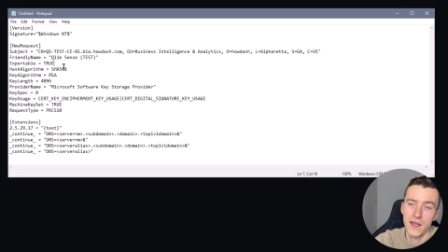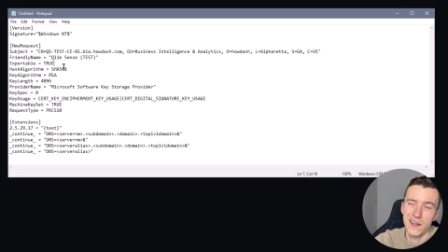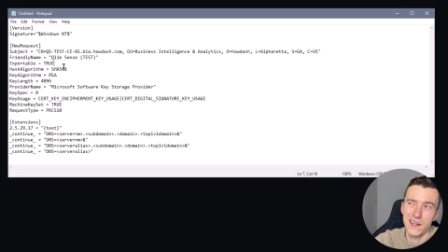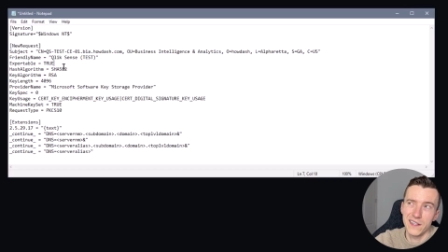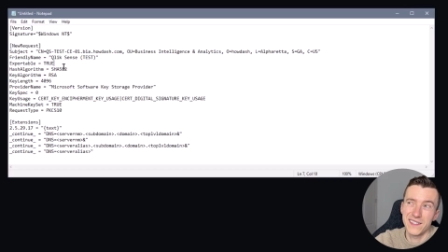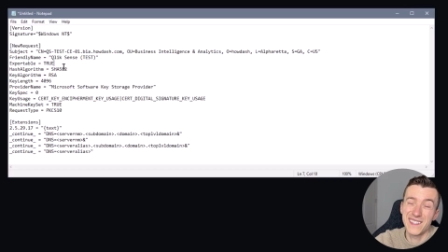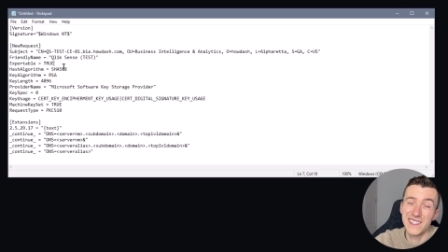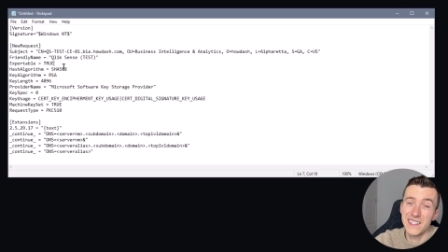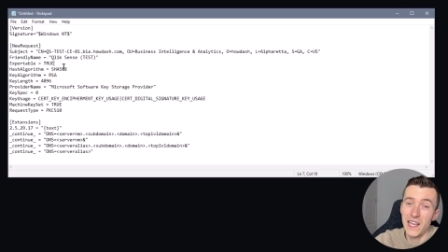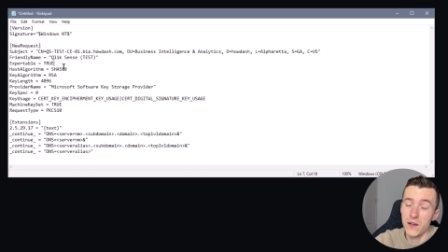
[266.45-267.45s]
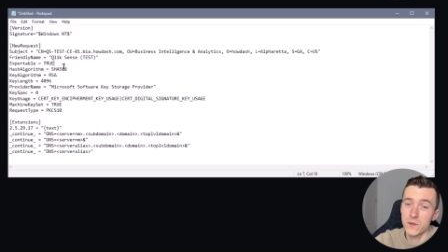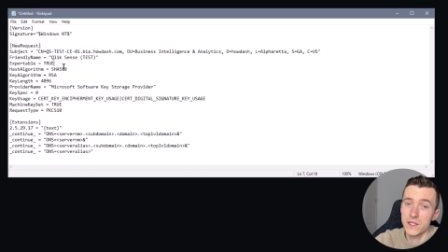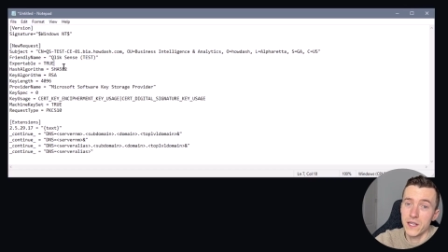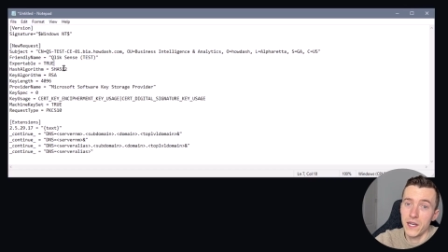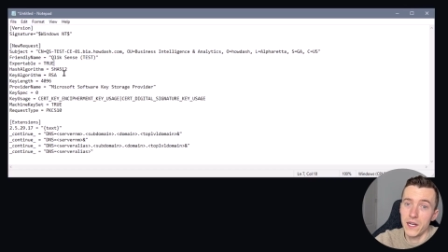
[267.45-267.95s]
The
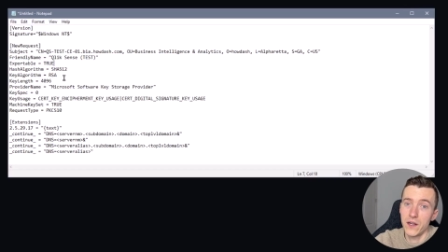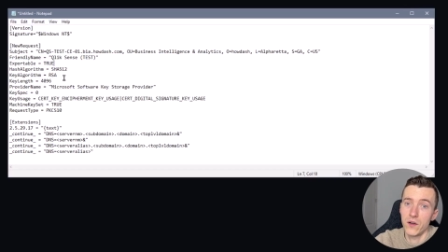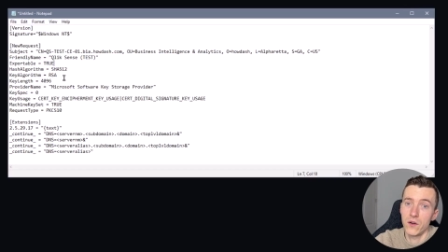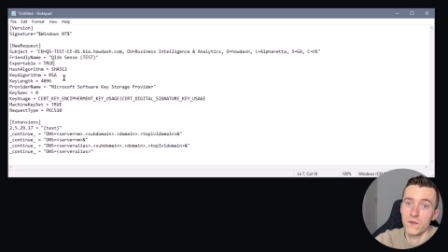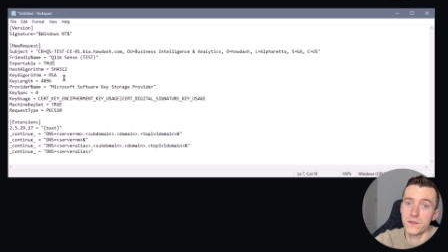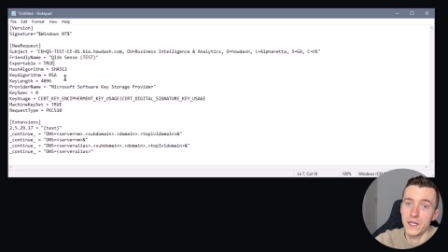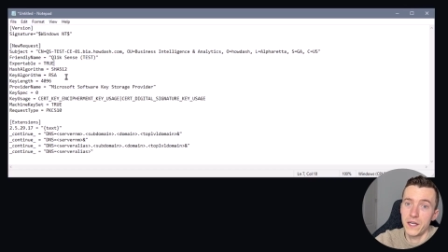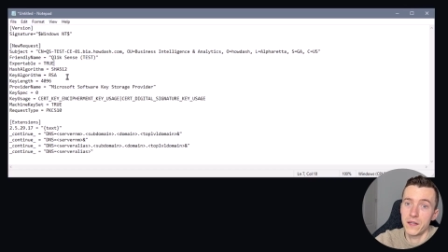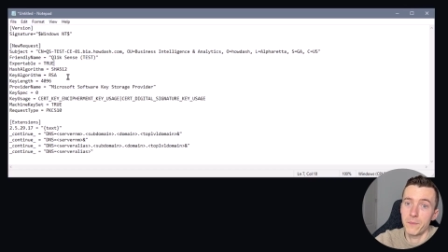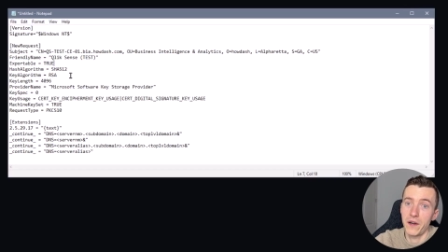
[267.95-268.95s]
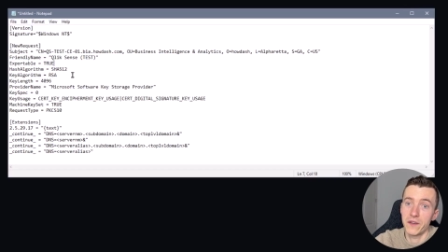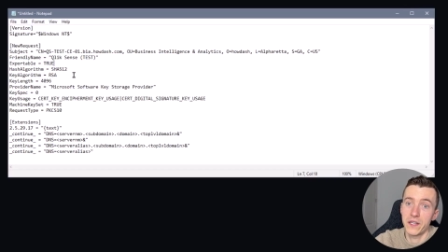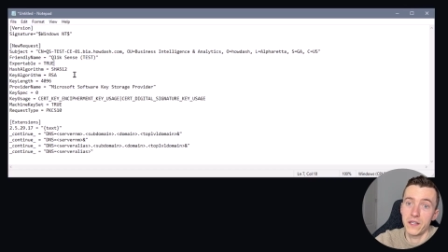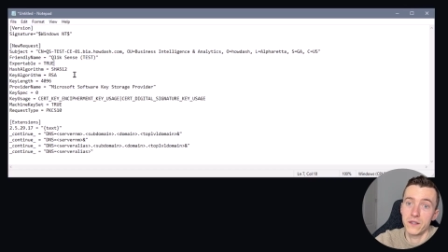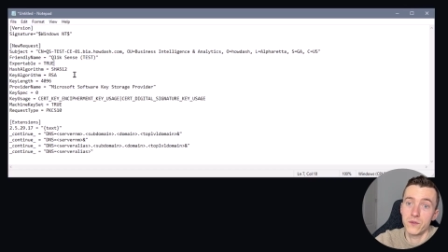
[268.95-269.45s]
downside of setting the private
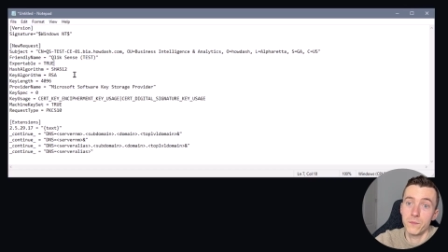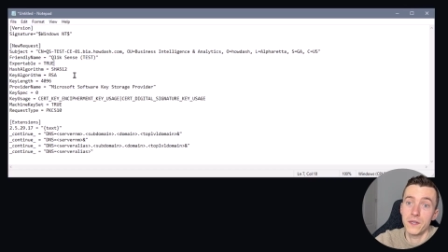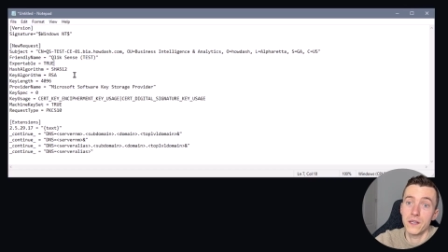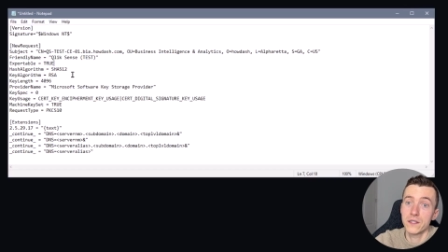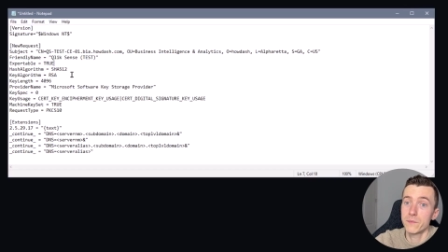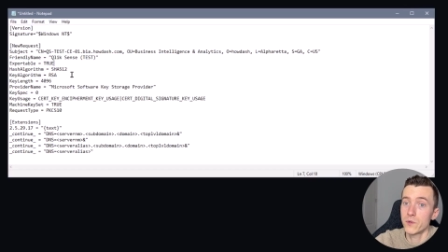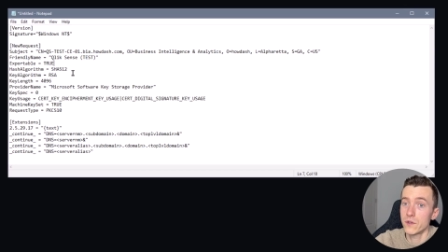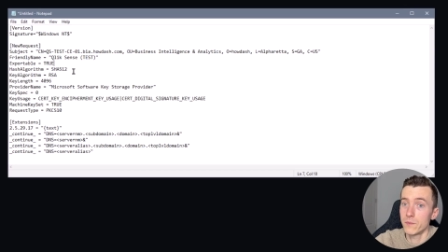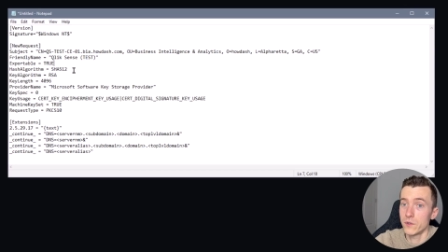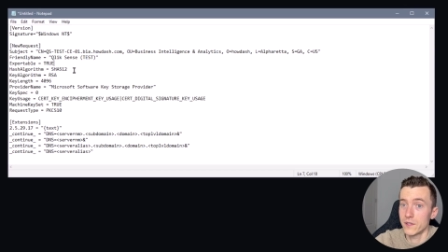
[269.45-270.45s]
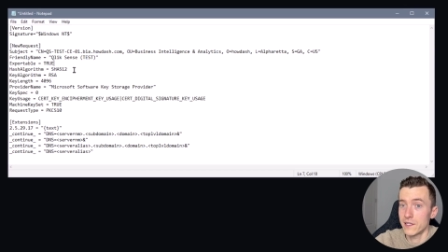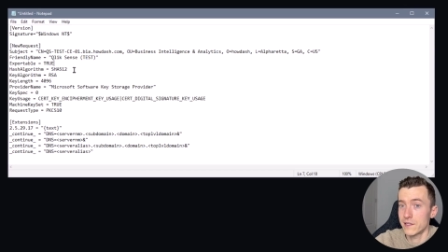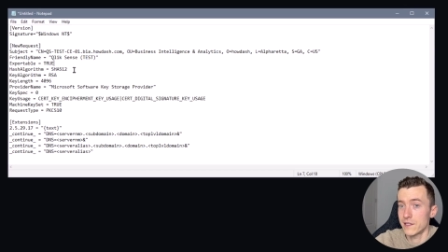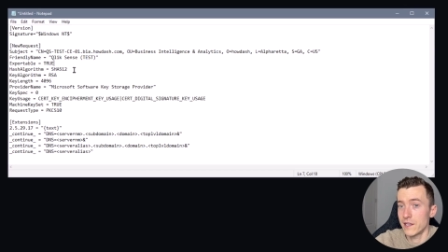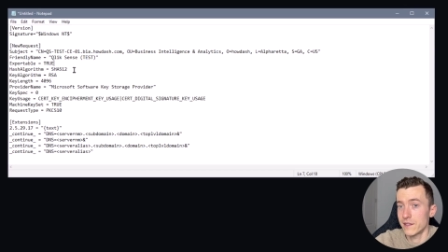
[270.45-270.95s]
key to be exportable
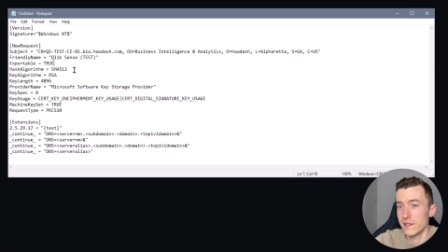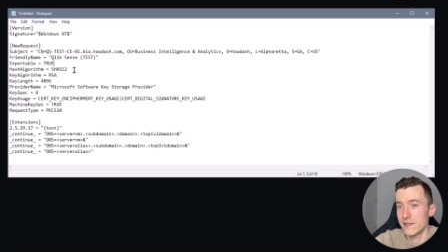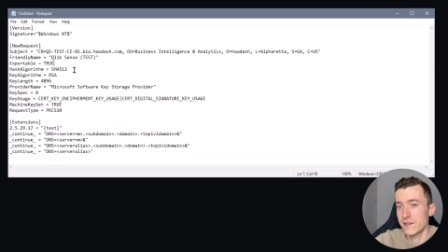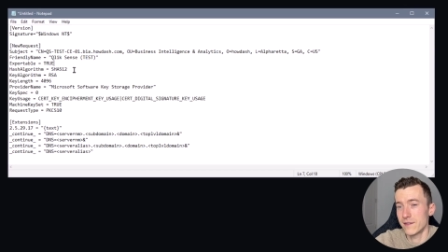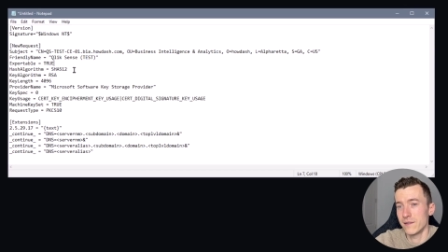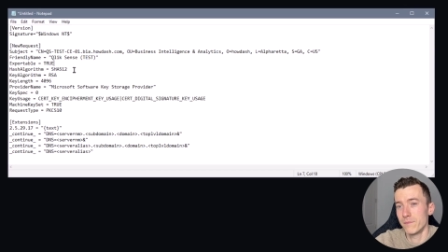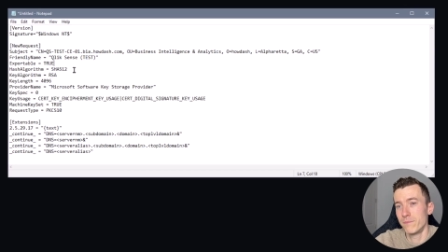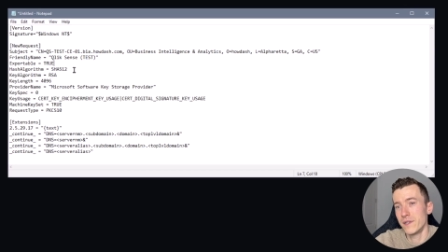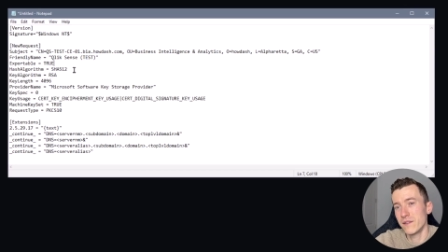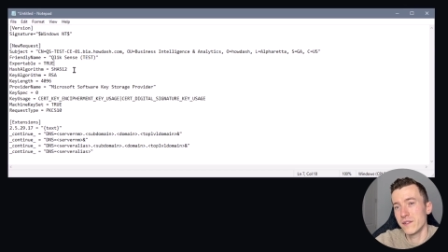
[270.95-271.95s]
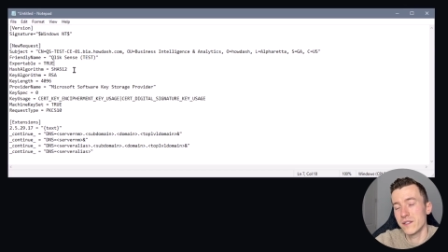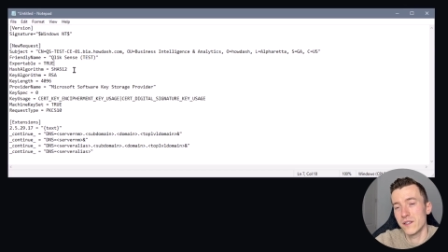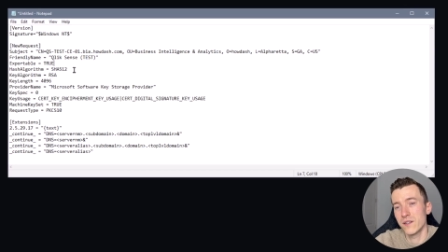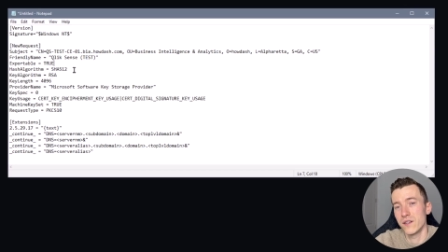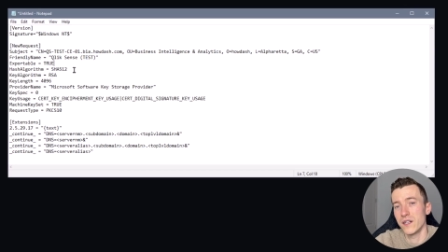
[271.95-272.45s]
is that it's a bit of a
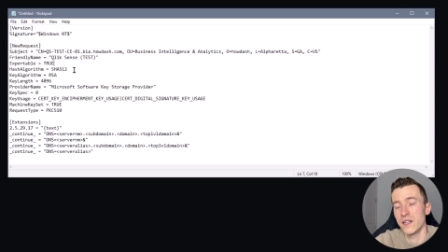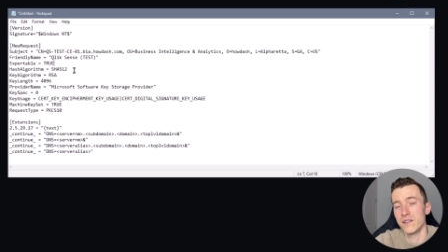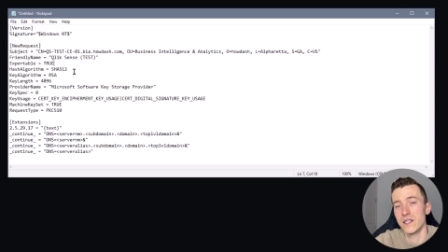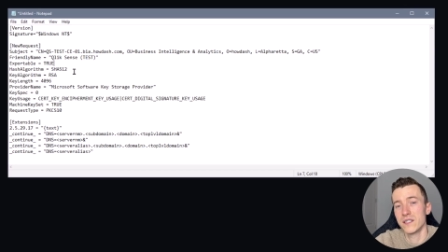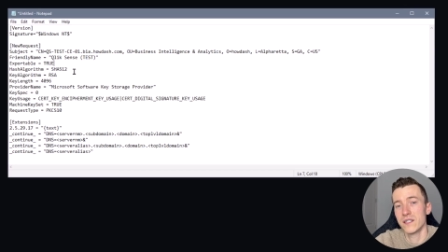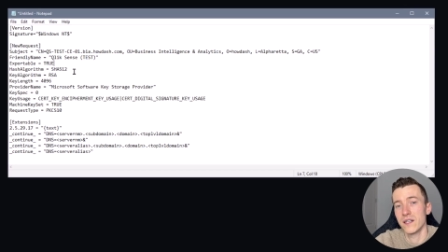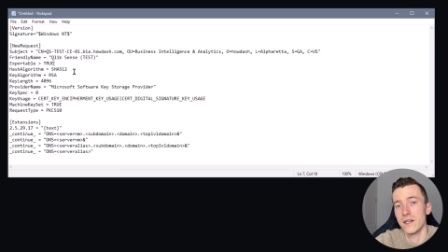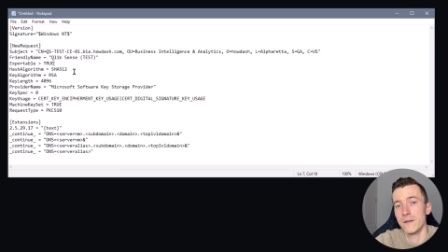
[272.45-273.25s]
security risk.